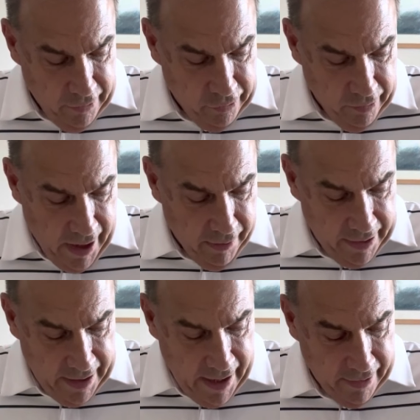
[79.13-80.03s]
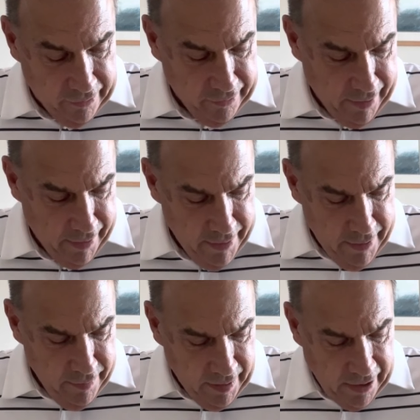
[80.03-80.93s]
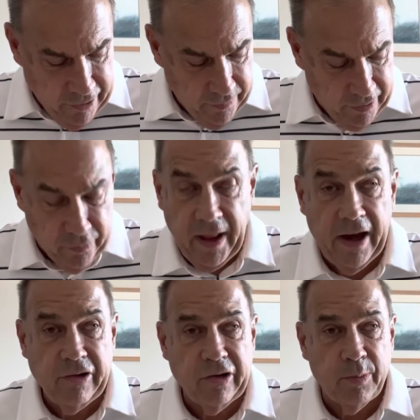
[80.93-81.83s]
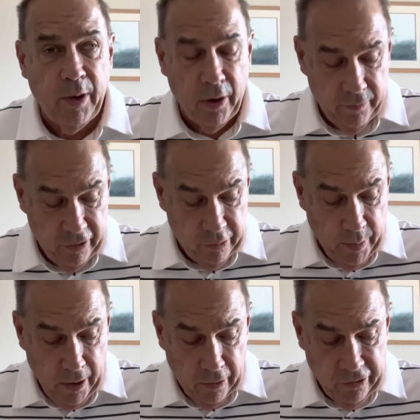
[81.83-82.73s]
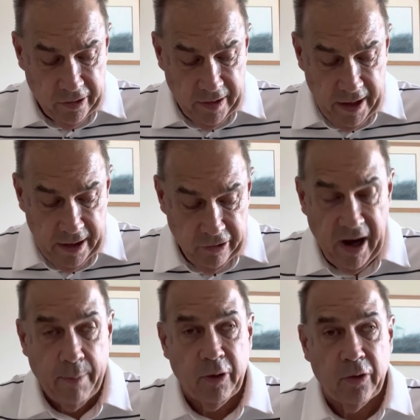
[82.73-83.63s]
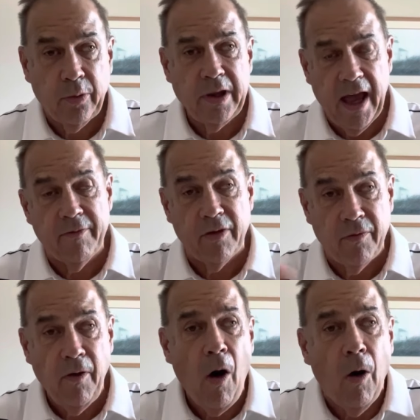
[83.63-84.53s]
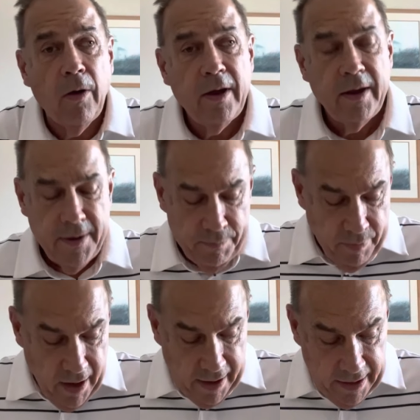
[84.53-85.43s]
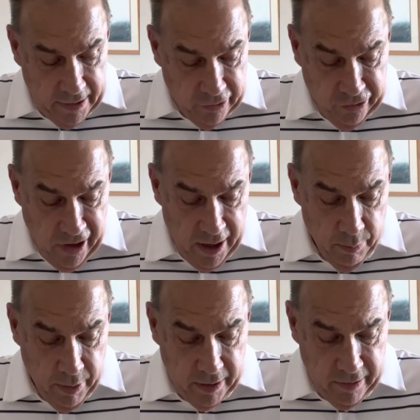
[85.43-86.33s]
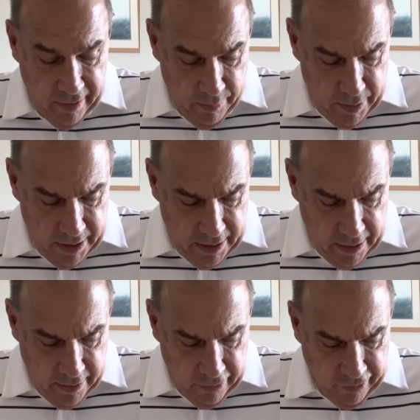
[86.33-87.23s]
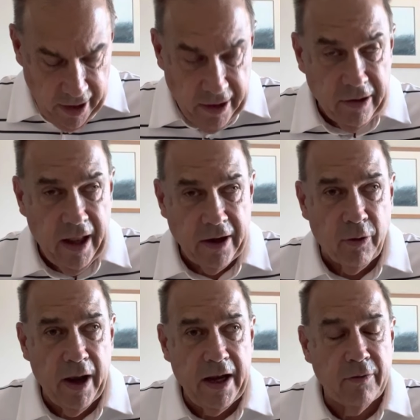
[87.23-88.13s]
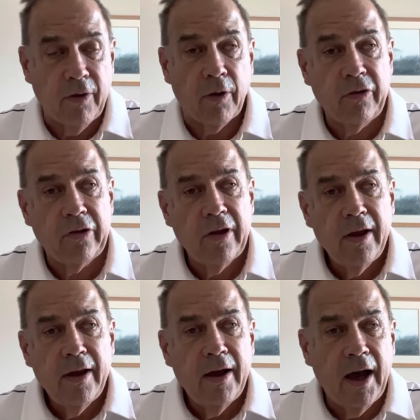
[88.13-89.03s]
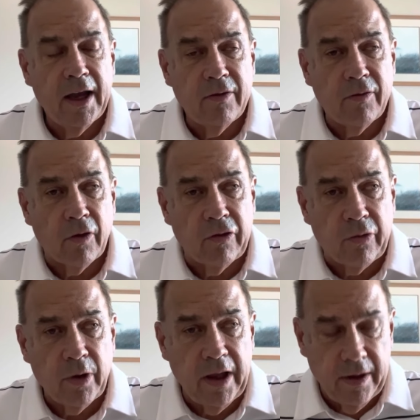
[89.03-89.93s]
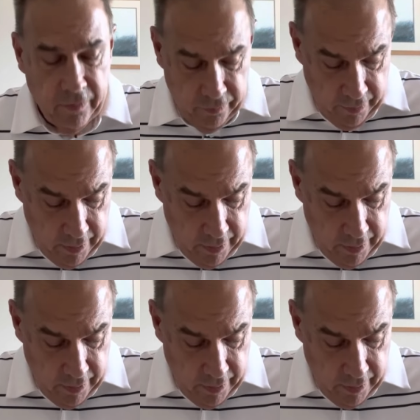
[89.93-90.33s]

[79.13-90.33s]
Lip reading: now he has flesh of his flesh and bone of his bones. And then in chapter 3 you have the fall into sin, but there's that great verse in verse 3 of